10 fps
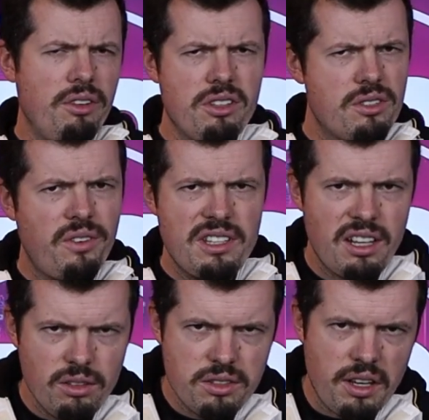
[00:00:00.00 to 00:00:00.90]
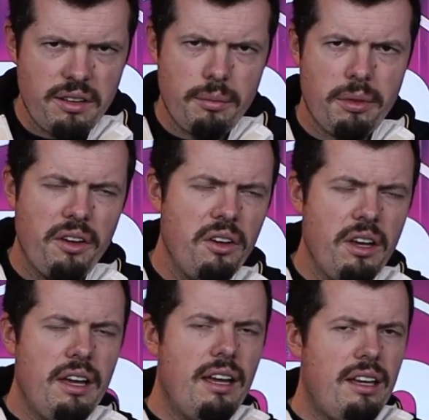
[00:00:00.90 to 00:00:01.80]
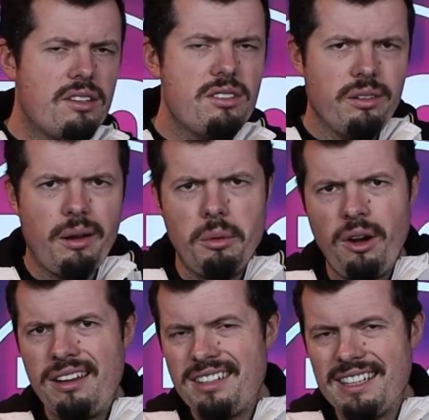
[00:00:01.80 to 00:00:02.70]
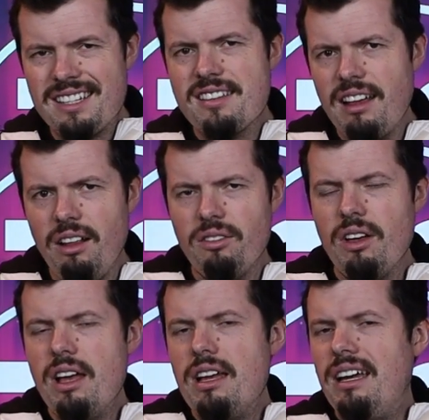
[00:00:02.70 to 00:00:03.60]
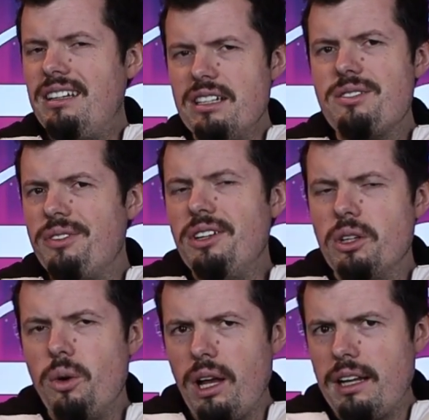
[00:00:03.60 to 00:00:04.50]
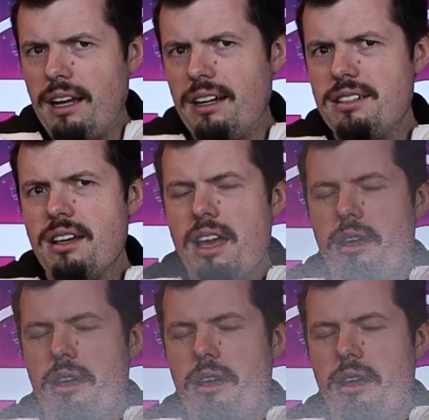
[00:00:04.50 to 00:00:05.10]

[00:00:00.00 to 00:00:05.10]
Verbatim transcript: for this physical setup though is the rubberizing itself. It does feel quite nice,